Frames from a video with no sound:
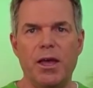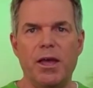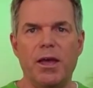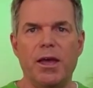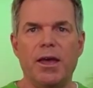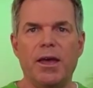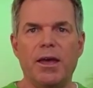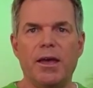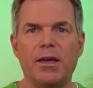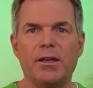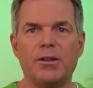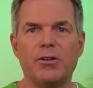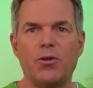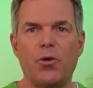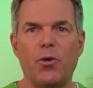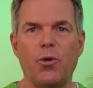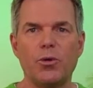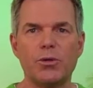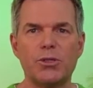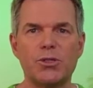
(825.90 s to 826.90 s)
And
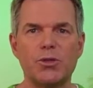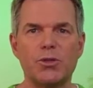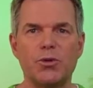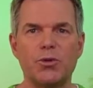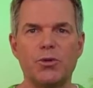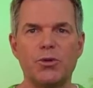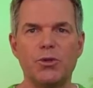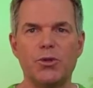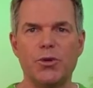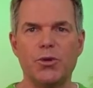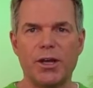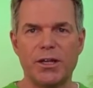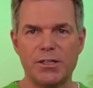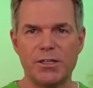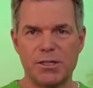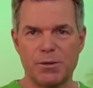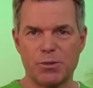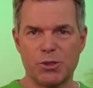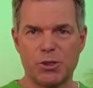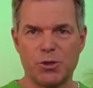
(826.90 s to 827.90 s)
also you can
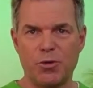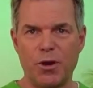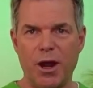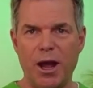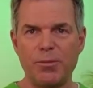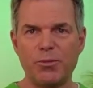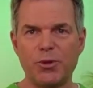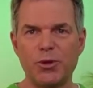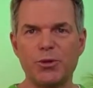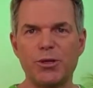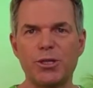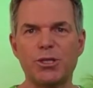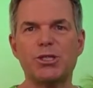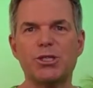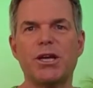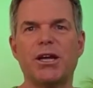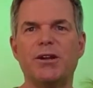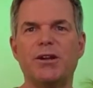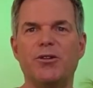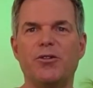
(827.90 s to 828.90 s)
subscribe to the
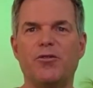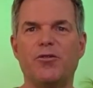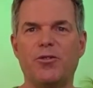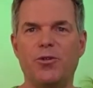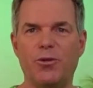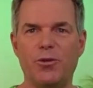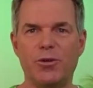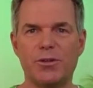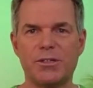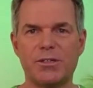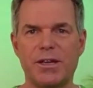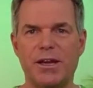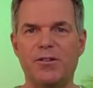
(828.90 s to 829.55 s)
channel, of course,